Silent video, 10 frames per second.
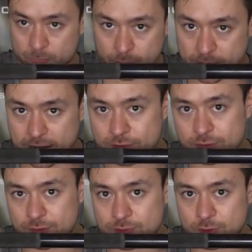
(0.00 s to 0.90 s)
the kind of
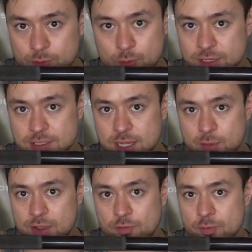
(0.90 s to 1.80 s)
lifting we want to stay
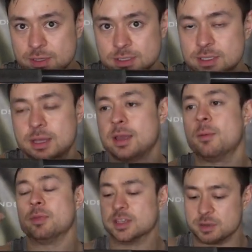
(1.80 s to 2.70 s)
away from is
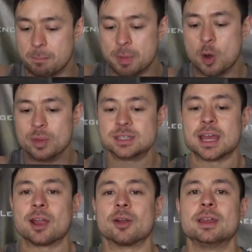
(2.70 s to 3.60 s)
this
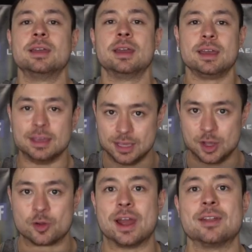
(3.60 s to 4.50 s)
momentary
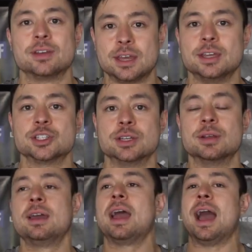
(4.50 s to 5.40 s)
ego gratification.